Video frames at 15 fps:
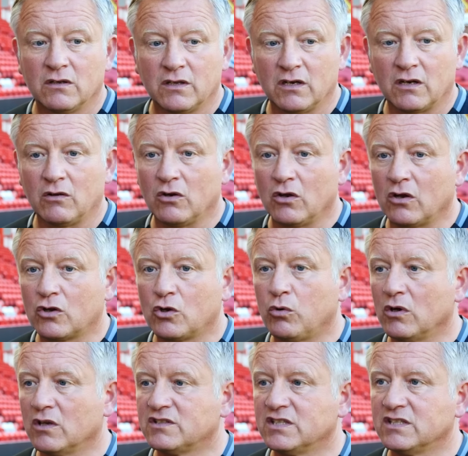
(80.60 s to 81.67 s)
you know, a lot of
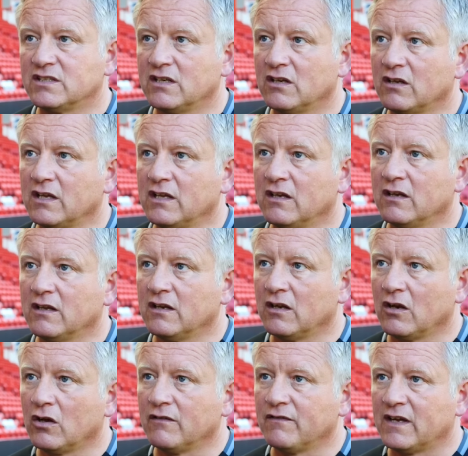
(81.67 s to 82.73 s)
qualities in
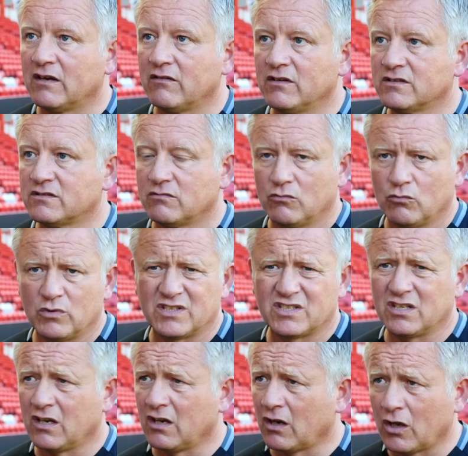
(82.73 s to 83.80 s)
a lot of areas. We're
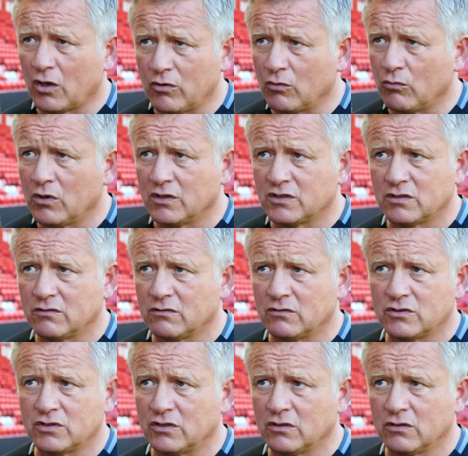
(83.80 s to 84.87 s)
still a load of work
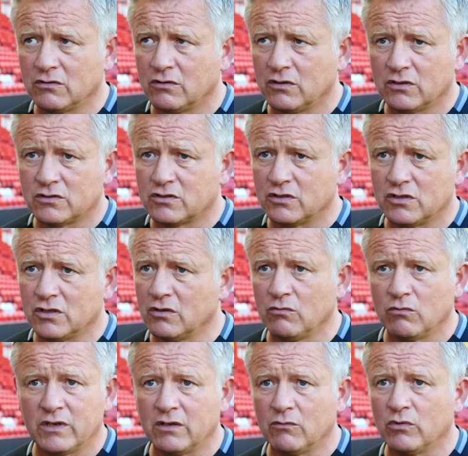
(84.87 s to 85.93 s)
to do.
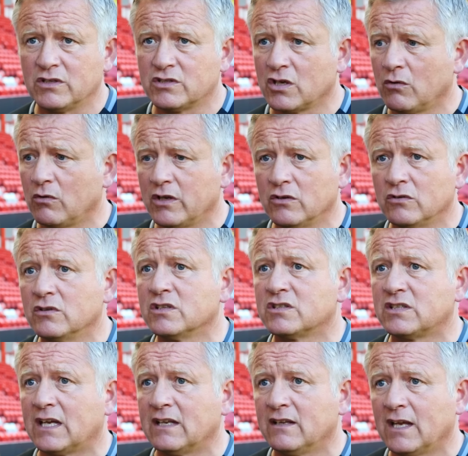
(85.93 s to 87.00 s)
We totally
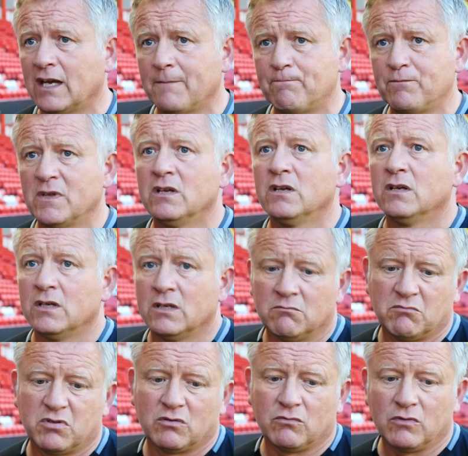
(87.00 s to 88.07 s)
understand that.
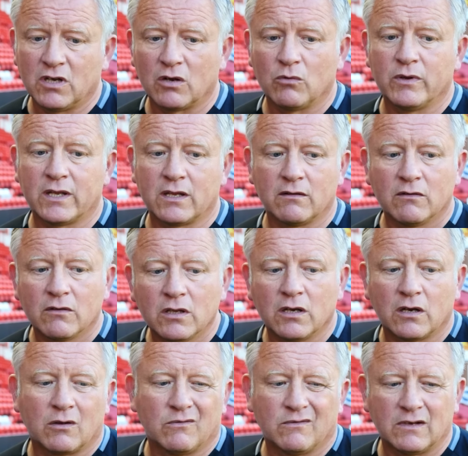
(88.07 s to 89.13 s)
But, you know,
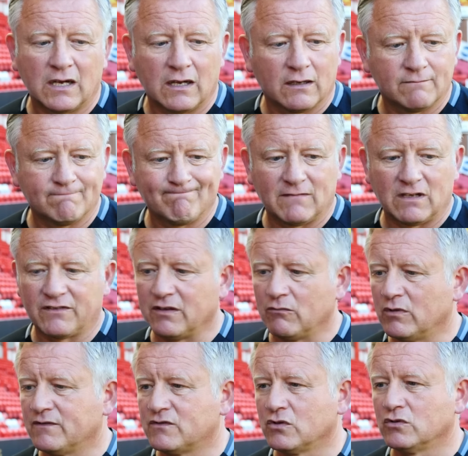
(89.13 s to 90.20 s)
I
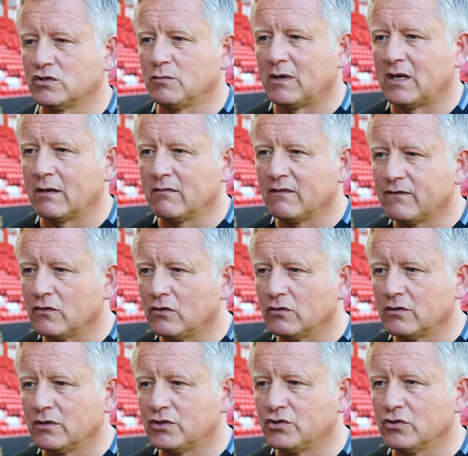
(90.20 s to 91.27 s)
think we've talked about it before,
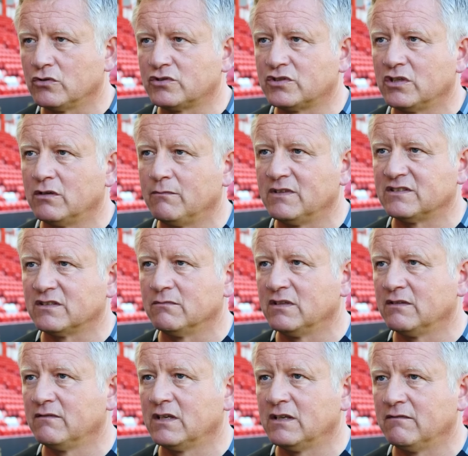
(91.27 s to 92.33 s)
the short-termism
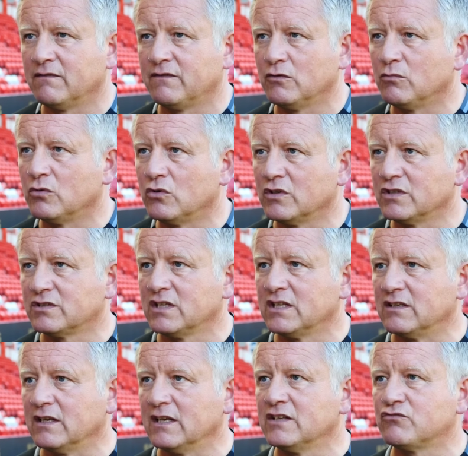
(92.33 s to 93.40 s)
in football
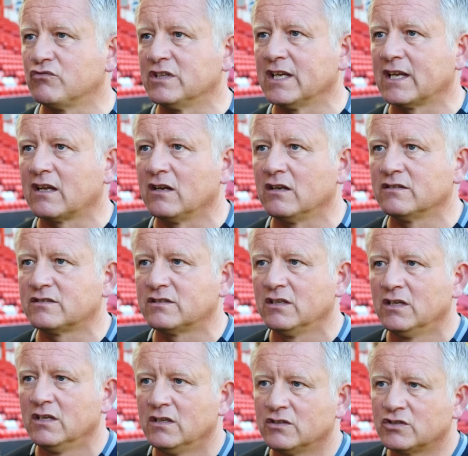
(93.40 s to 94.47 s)
is ridiculous.
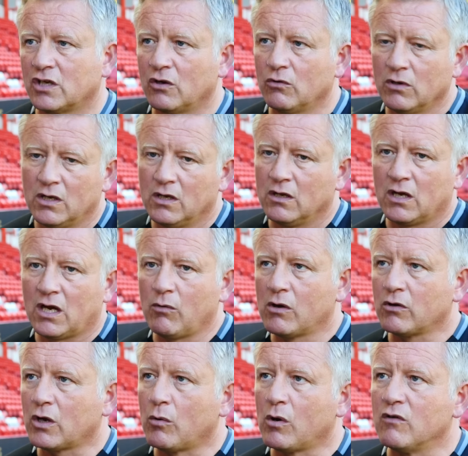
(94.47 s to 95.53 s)
So I
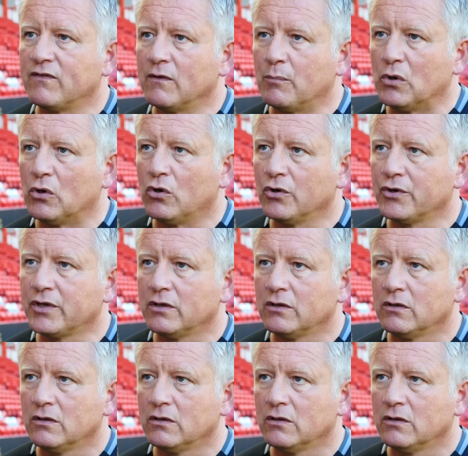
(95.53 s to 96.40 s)
won't go overboard